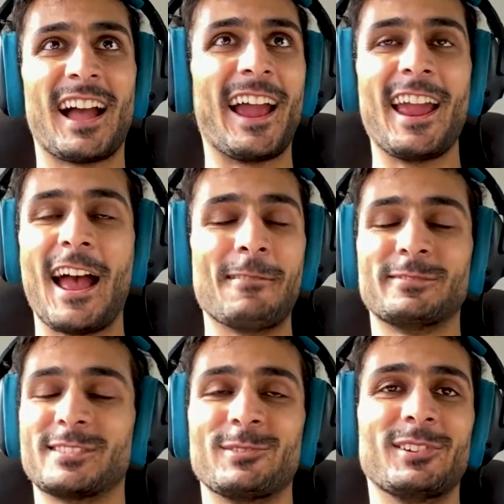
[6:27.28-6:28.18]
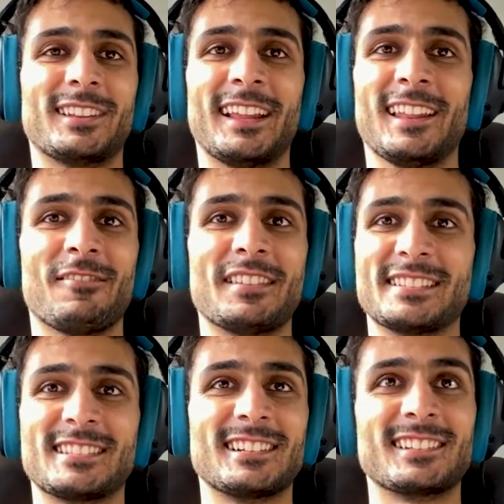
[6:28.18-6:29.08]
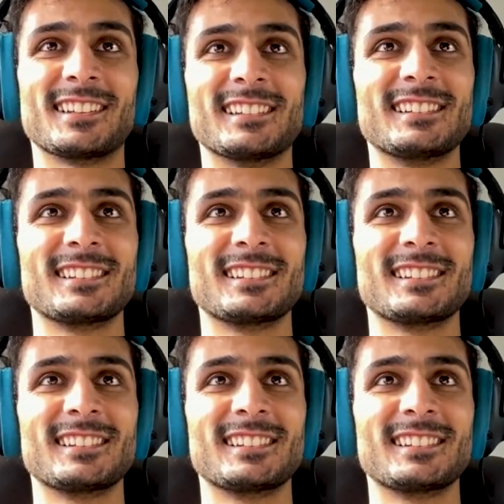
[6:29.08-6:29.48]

I absolutely love this turtle.